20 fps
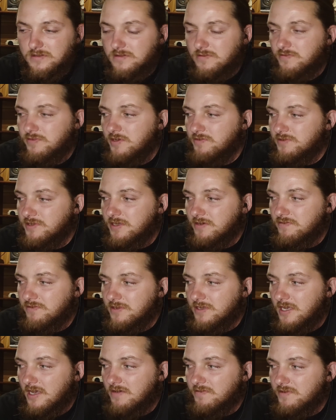people
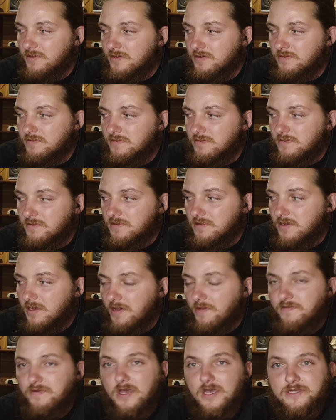definitely have a
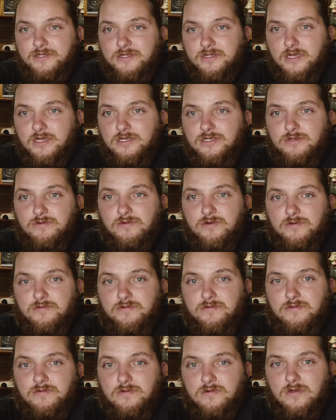fascination with,
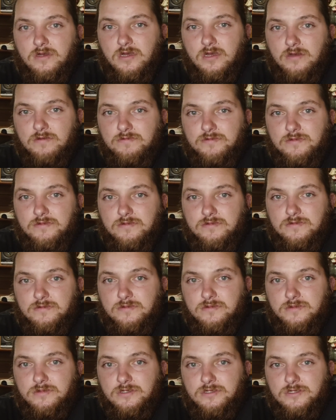I
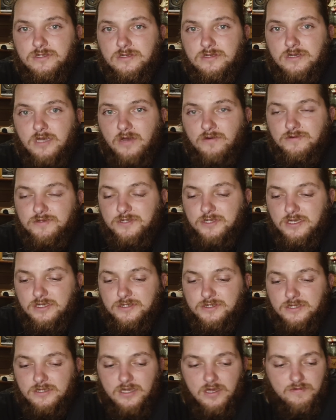would say,
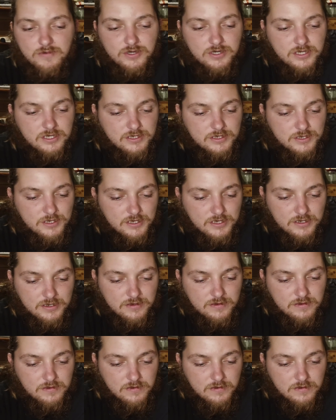celebrities and